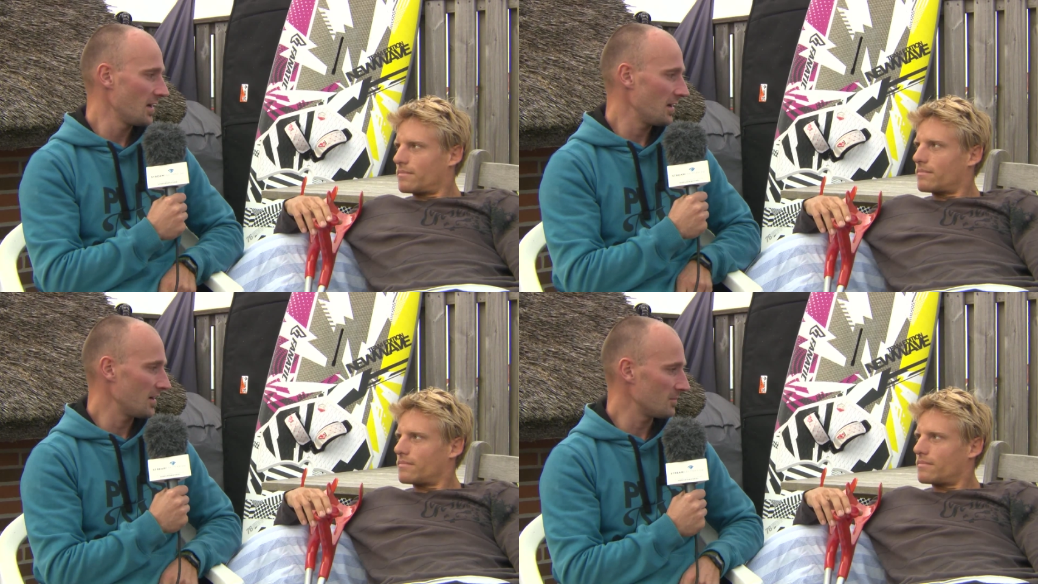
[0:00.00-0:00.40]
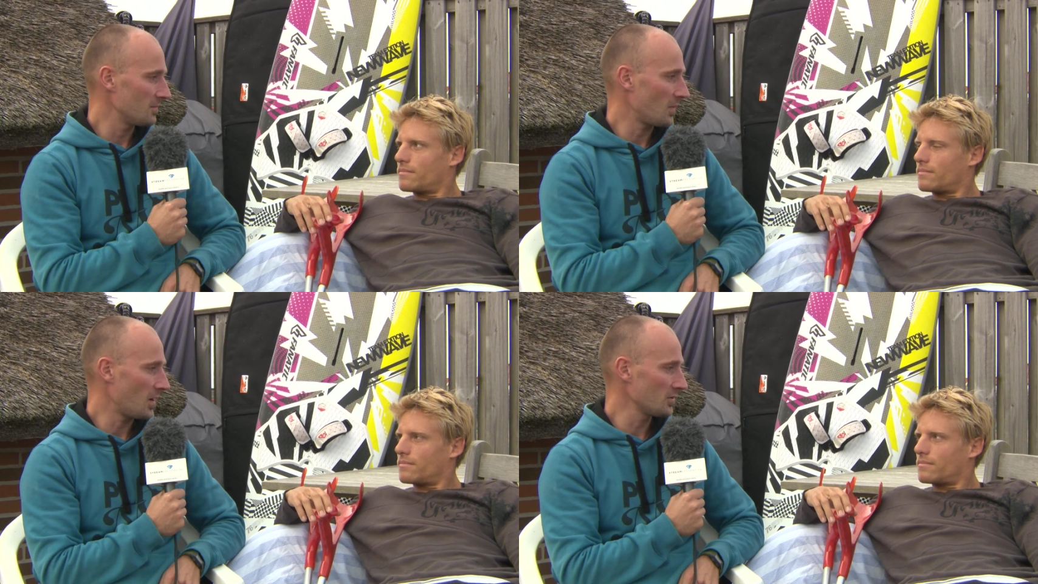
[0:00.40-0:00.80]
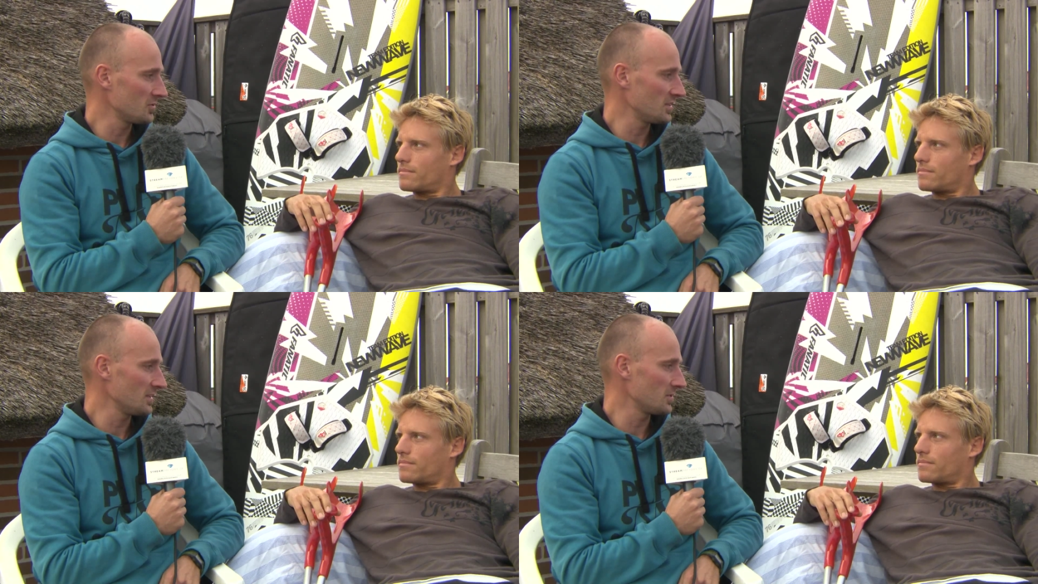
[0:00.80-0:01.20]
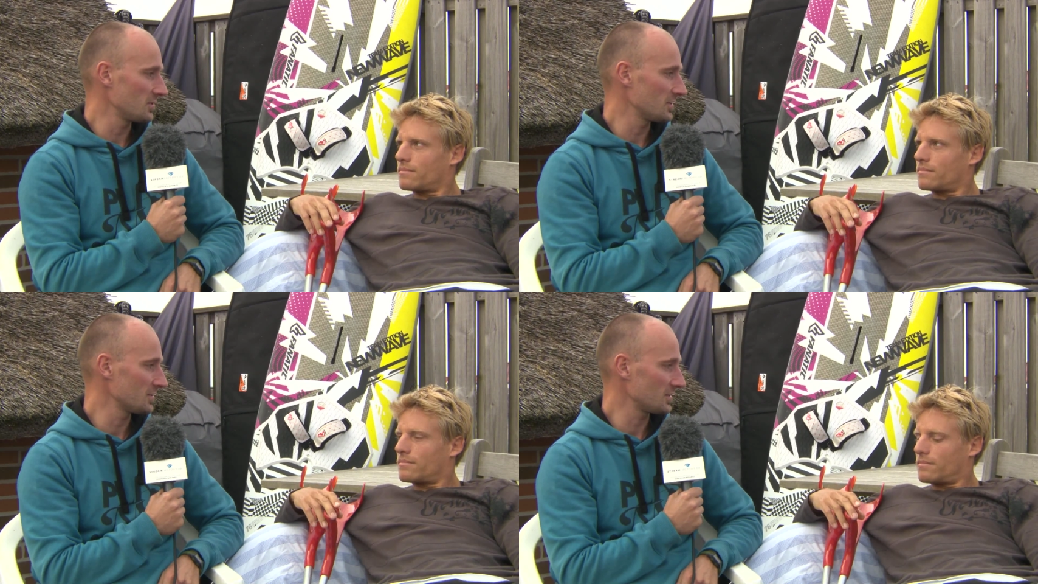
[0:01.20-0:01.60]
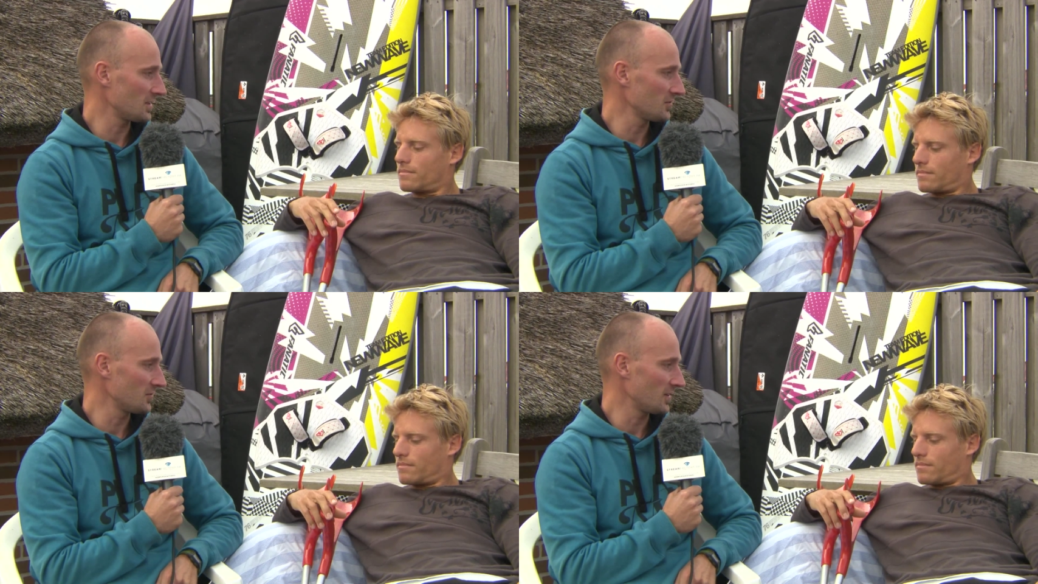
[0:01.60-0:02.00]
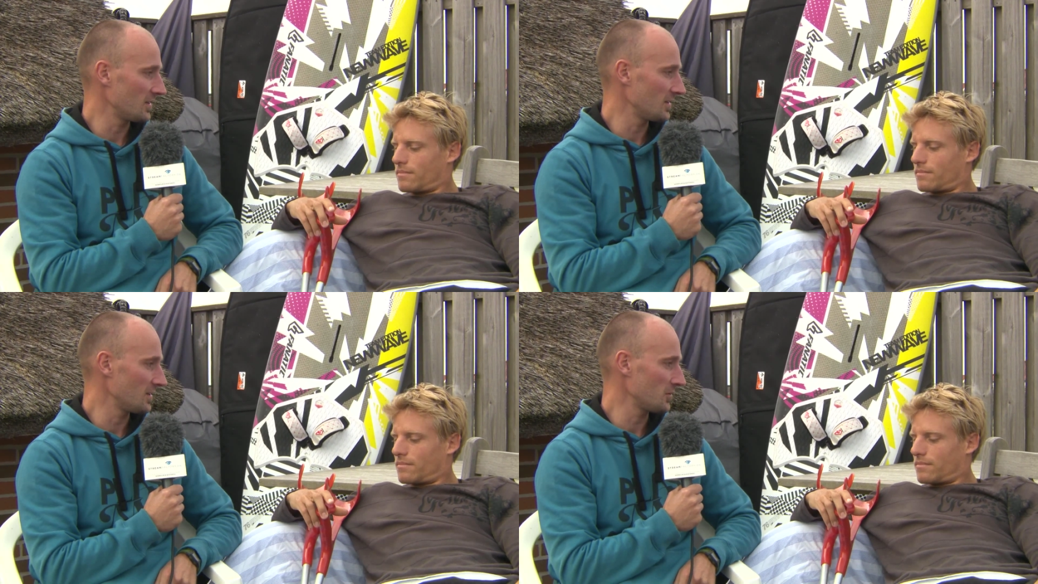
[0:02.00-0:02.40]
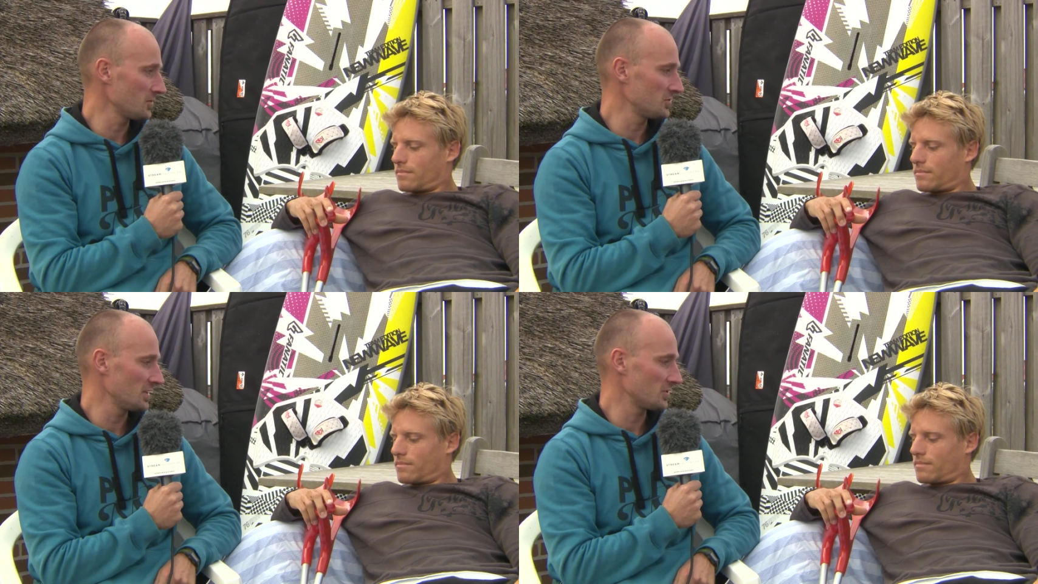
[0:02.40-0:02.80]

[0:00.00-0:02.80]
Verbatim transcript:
Speaker 1: Um, how do you see yourself? Uh, how do you see